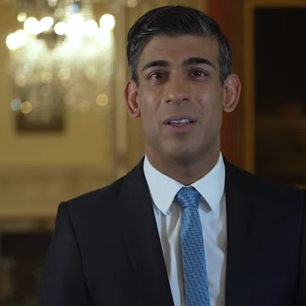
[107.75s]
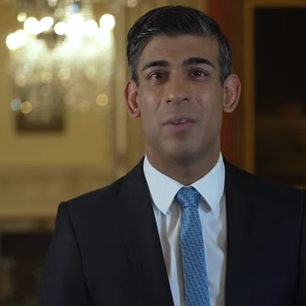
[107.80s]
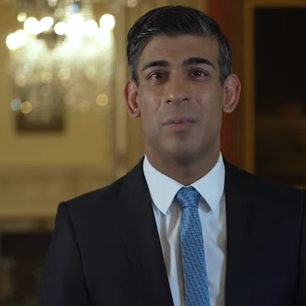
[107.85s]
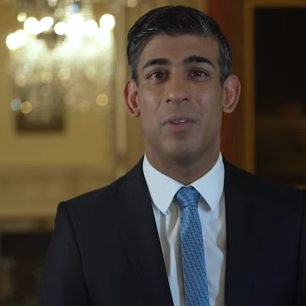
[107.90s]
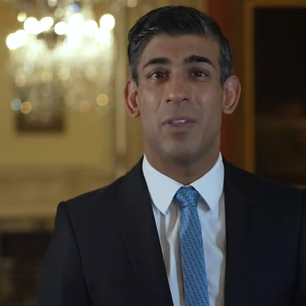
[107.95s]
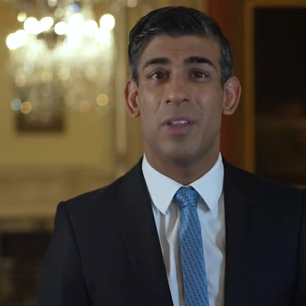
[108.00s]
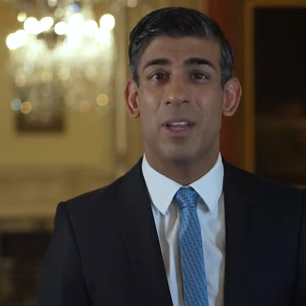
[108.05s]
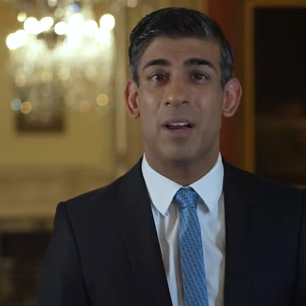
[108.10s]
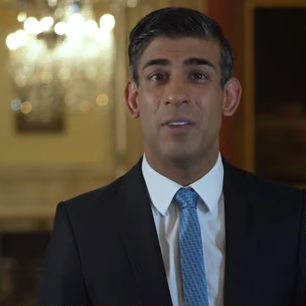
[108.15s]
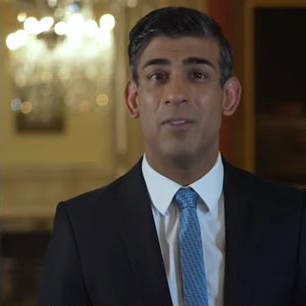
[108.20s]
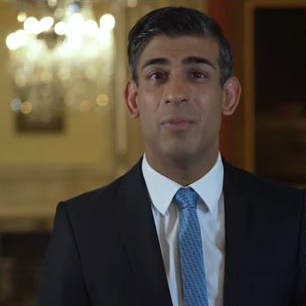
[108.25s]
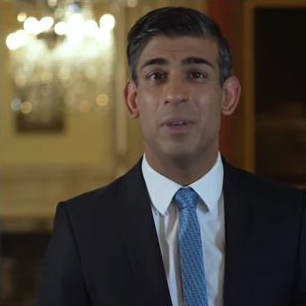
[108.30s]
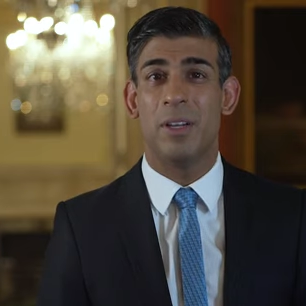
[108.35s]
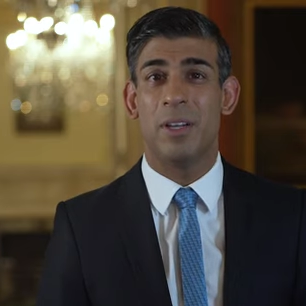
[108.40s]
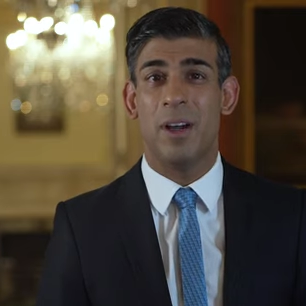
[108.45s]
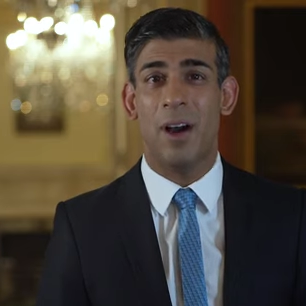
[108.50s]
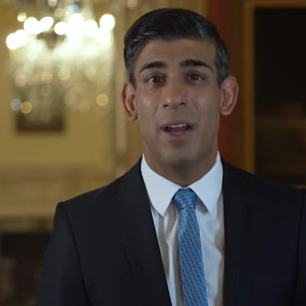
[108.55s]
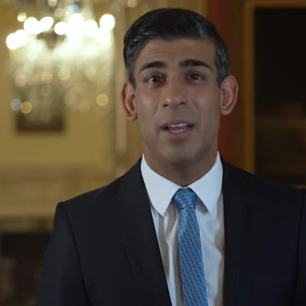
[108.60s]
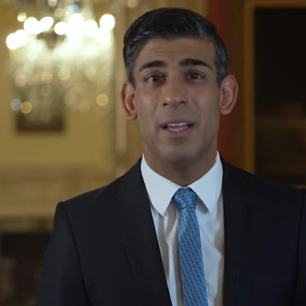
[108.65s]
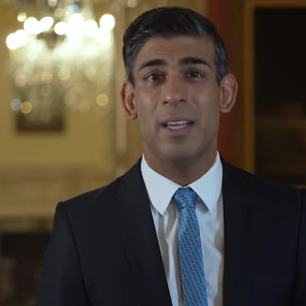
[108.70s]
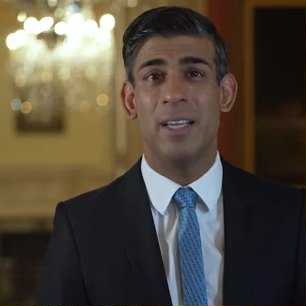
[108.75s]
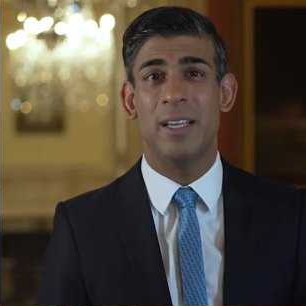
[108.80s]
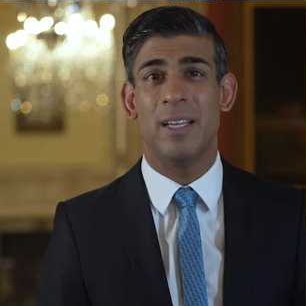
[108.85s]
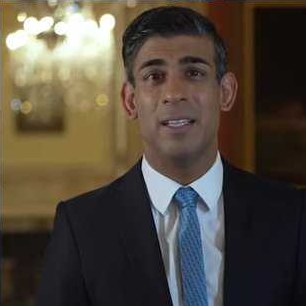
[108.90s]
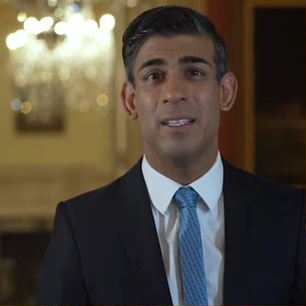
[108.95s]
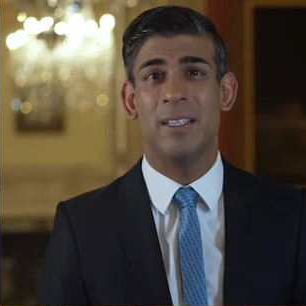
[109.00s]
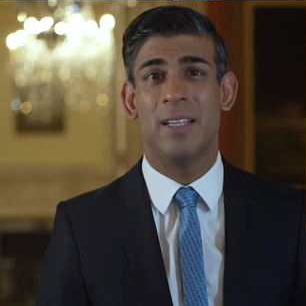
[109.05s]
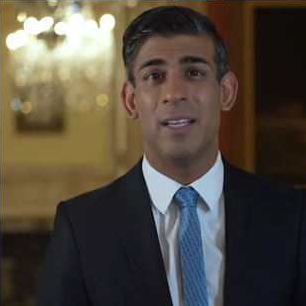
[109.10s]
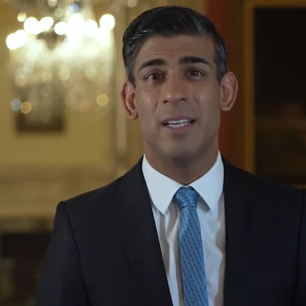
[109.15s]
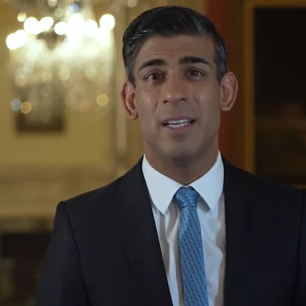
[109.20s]
but the government I
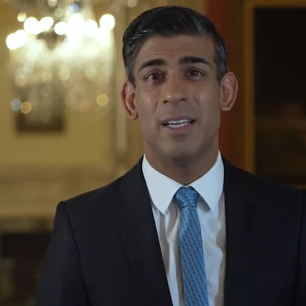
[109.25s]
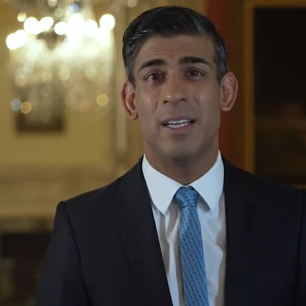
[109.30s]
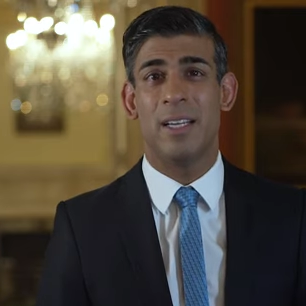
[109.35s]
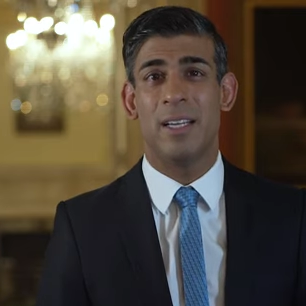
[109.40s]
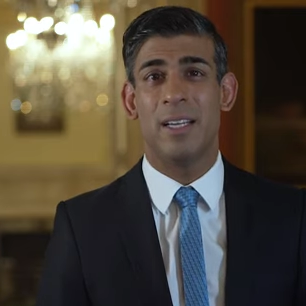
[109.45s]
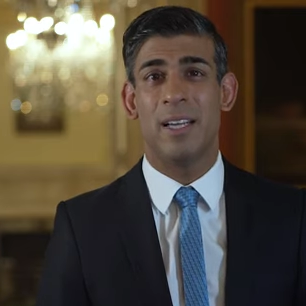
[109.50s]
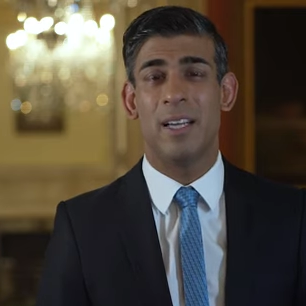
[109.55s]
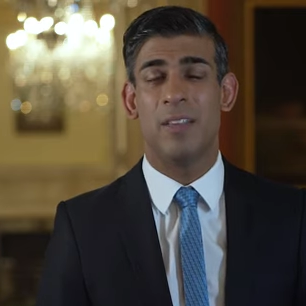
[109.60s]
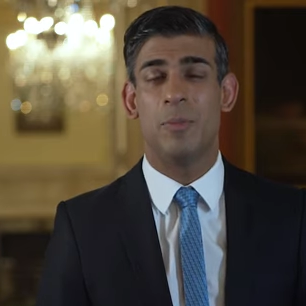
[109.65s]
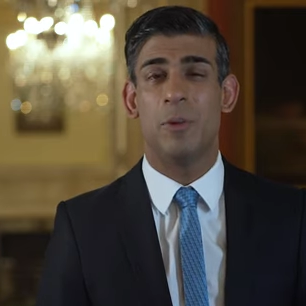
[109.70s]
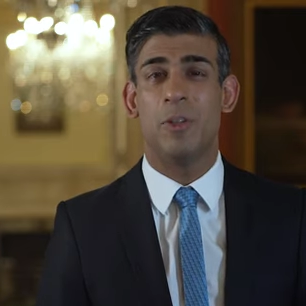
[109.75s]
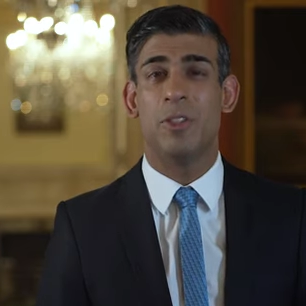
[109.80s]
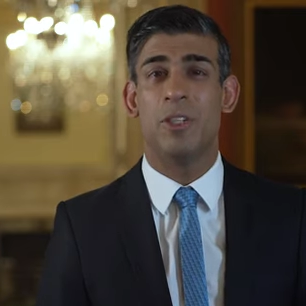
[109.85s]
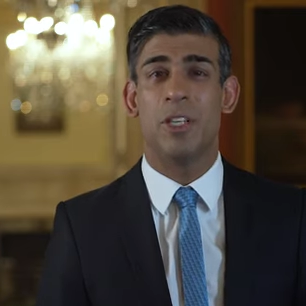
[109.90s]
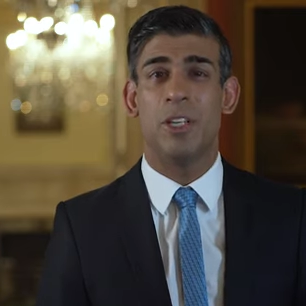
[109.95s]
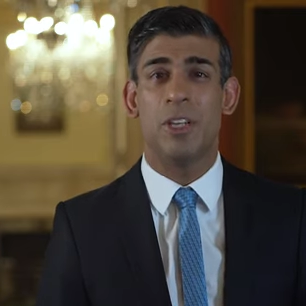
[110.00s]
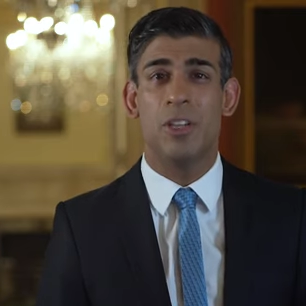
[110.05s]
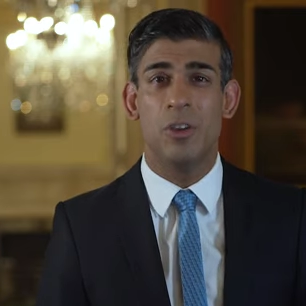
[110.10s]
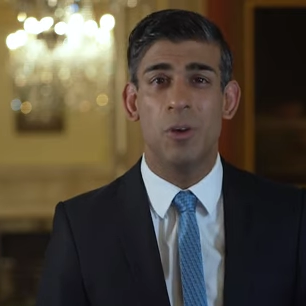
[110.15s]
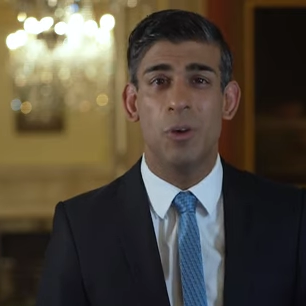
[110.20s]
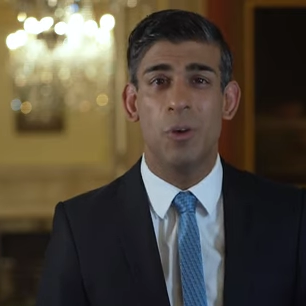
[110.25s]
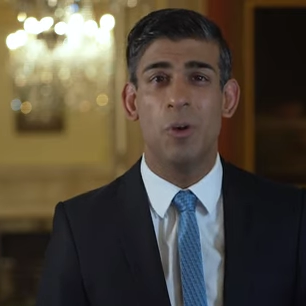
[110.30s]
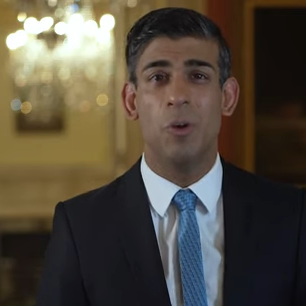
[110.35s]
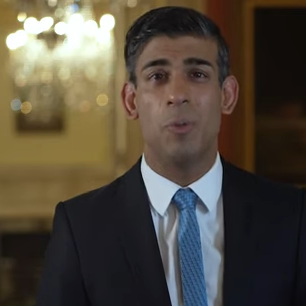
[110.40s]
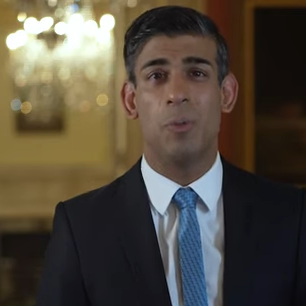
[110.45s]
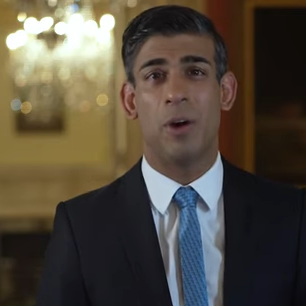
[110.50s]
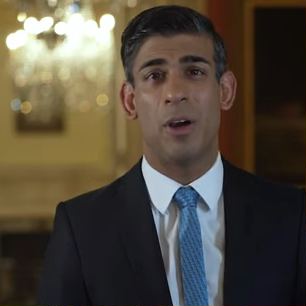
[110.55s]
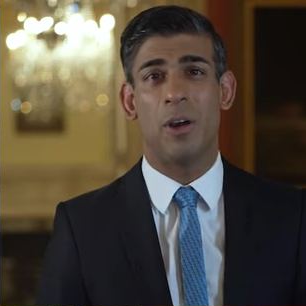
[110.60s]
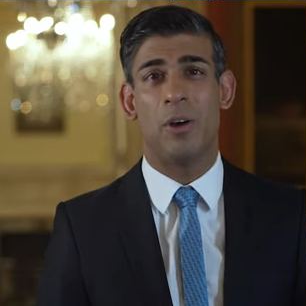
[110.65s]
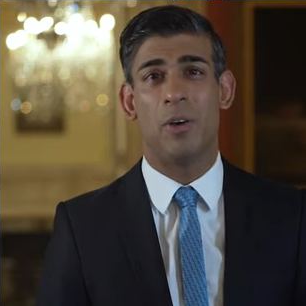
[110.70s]
lead is putting your
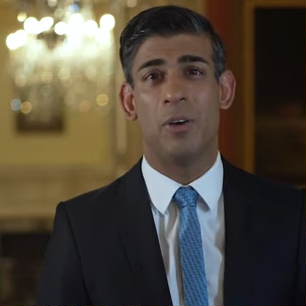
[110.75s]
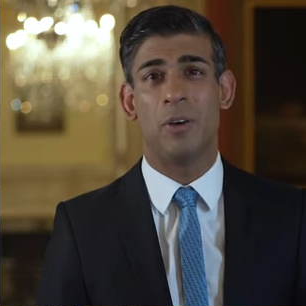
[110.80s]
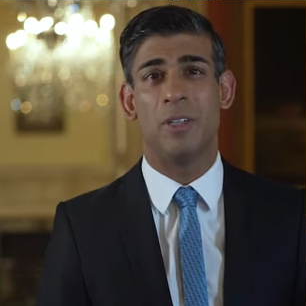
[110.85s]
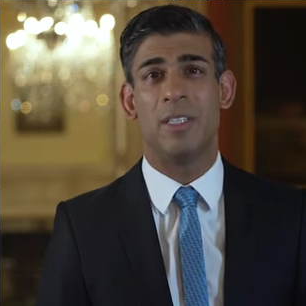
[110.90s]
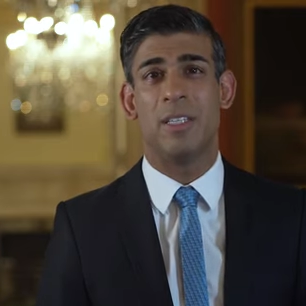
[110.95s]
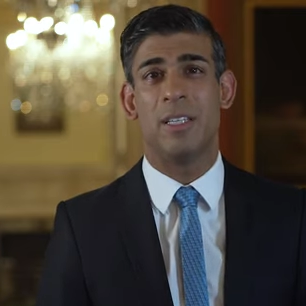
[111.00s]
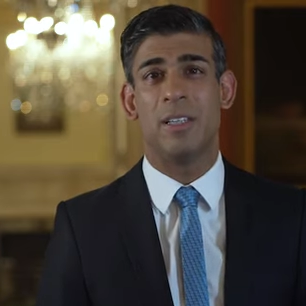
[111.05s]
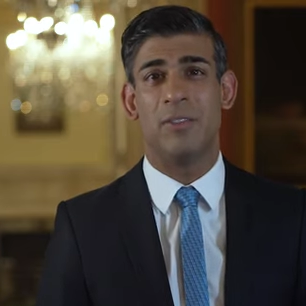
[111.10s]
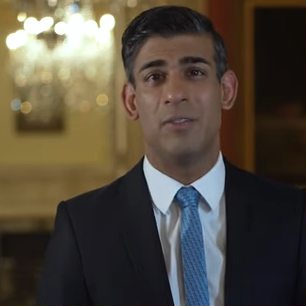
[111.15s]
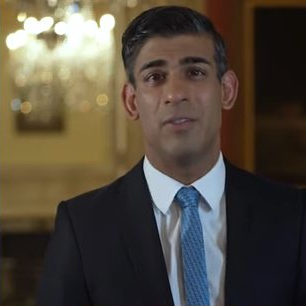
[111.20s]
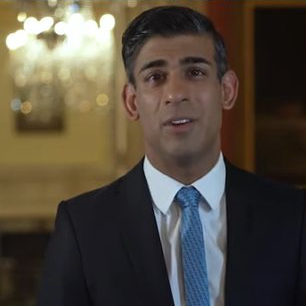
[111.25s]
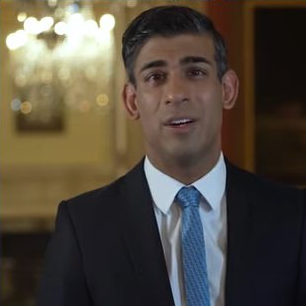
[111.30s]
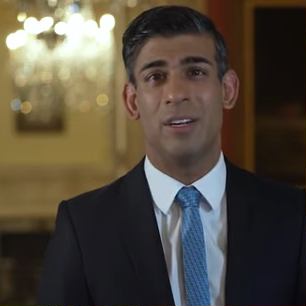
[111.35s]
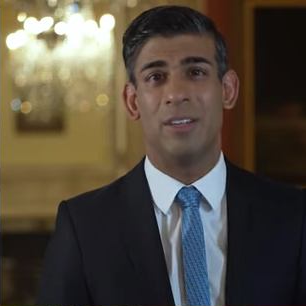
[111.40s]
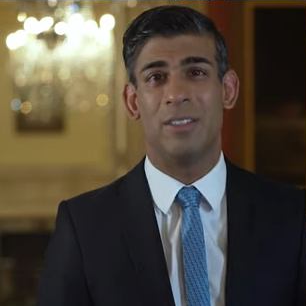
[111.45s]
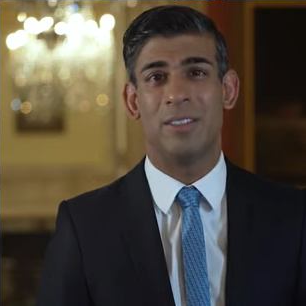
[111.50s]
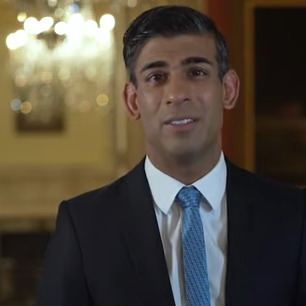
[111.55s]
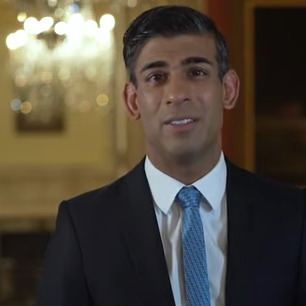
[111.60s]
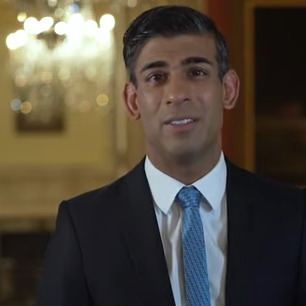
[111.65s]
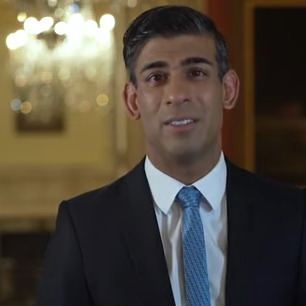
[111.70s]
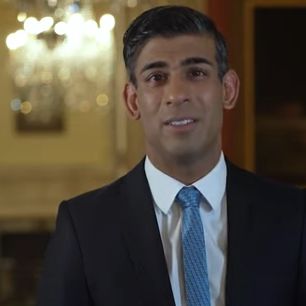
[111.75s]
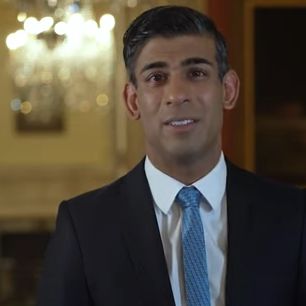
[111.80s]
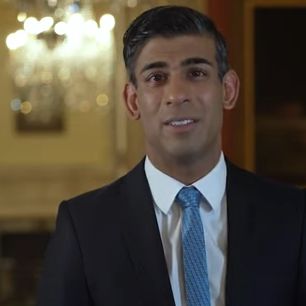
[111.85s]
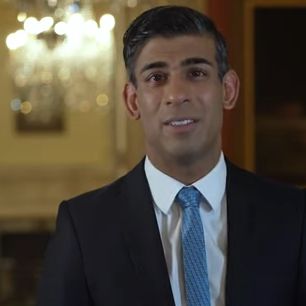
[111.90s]
priorities first.